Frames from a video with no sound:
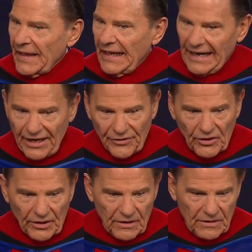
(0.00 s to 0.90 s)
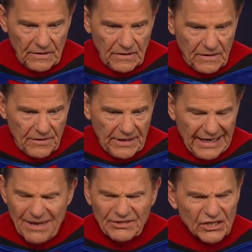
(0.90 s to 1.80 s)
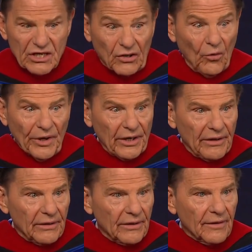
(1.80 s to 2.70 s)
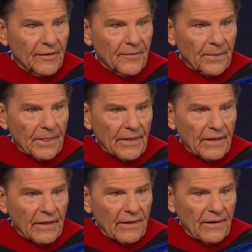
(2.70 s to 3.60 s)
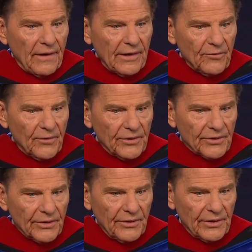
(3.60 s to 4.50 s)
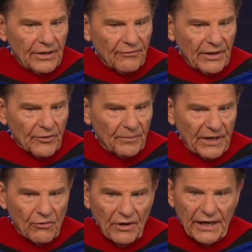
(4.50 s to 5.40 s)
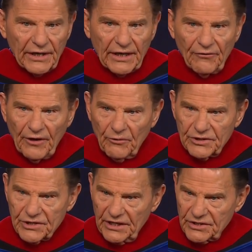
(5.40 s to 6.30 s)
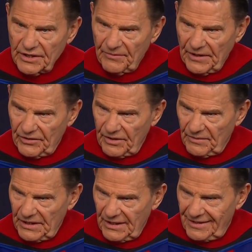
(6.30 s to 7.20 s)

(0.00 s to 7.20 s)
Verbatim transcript: And I thought, and I'm just going. I wonder if I would be quiet if he would say something to me.